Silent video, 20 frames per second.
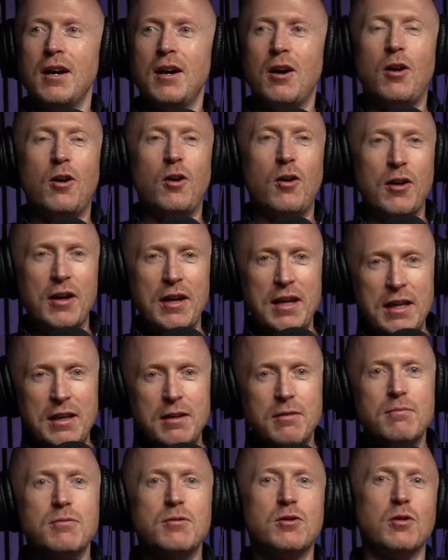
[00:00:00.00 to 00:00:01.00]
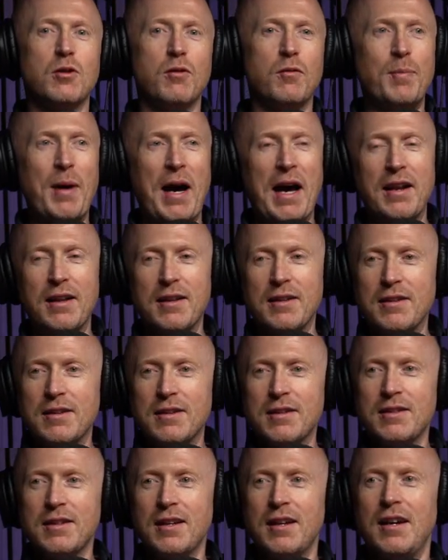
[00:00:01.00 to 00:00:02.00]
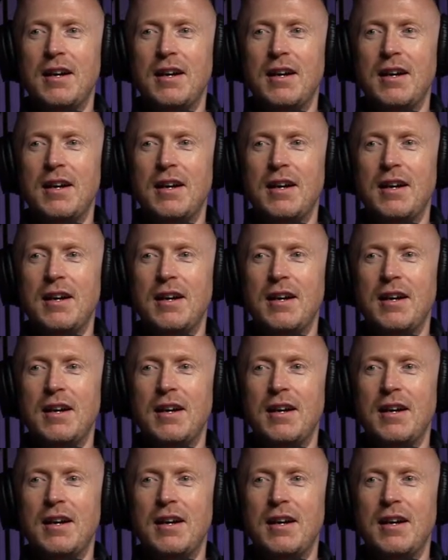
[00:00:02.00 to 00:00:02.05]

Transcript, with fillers: high sort of balance.